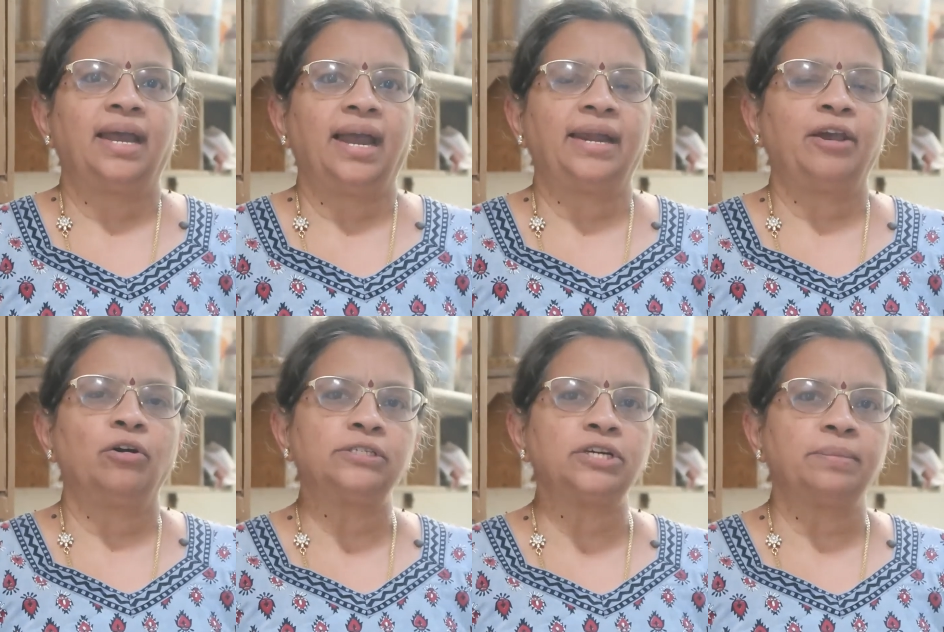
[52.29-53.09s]
and I
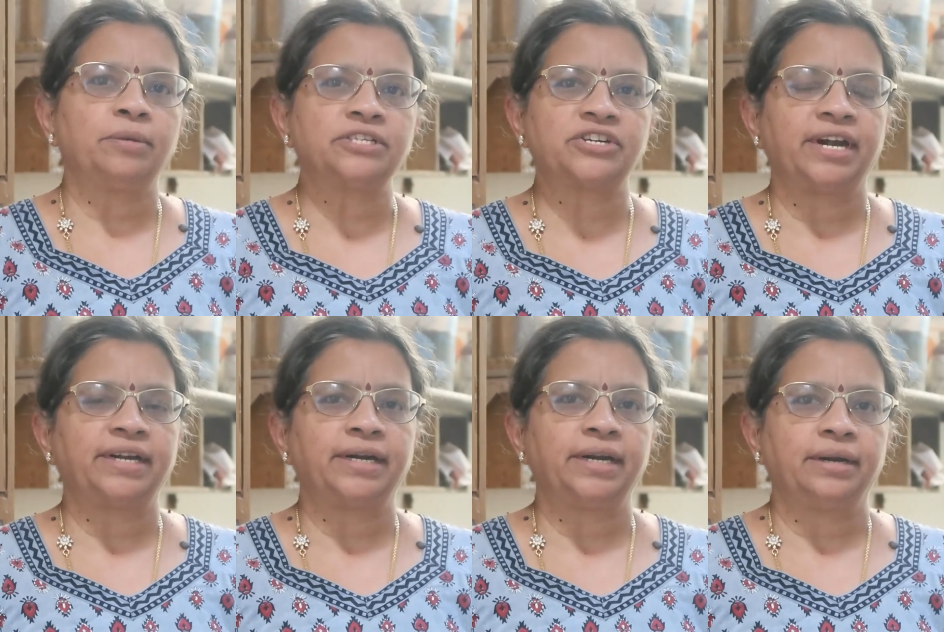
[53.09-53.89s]
also
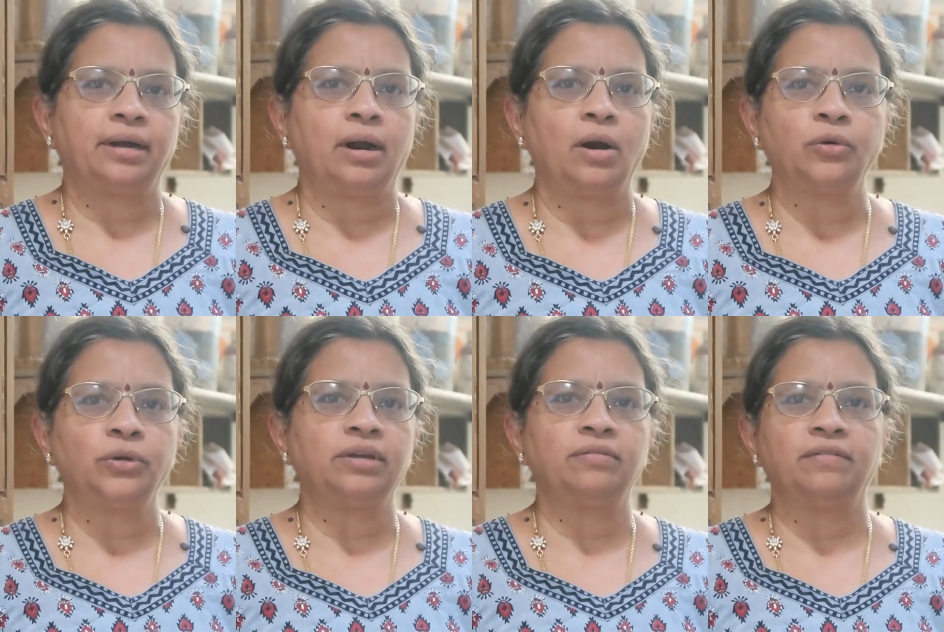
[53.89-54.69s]
demonstrated how to give